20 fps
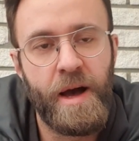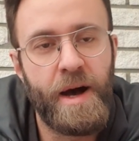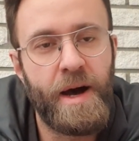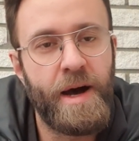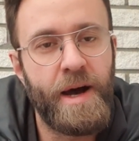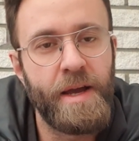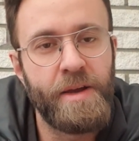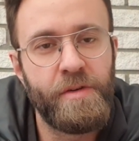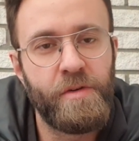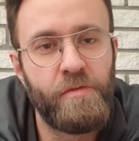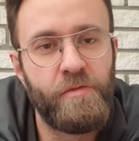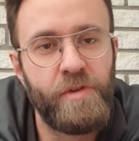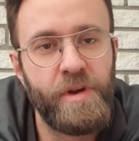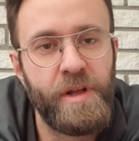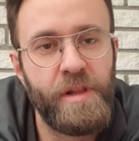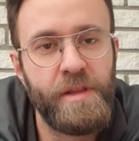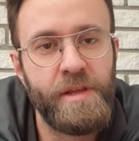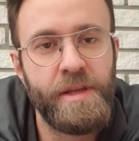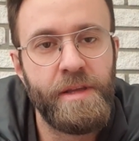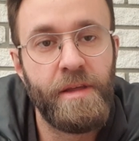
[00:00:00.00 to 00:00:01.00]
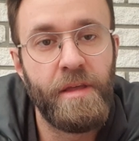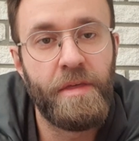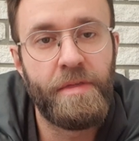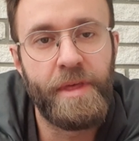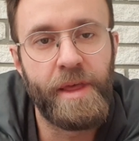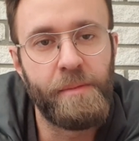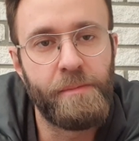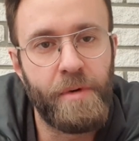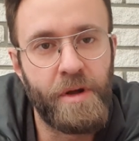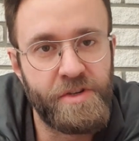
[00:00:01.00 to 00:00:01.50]
I don't really
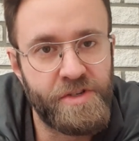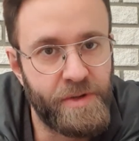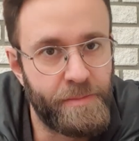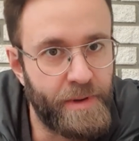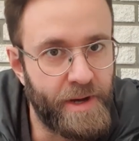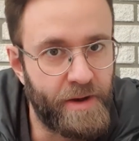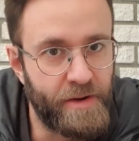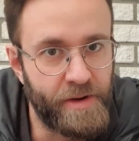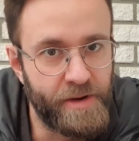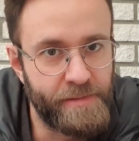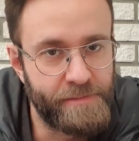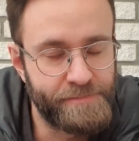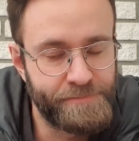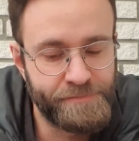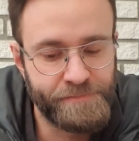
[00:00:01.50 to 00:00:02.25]
think much about it.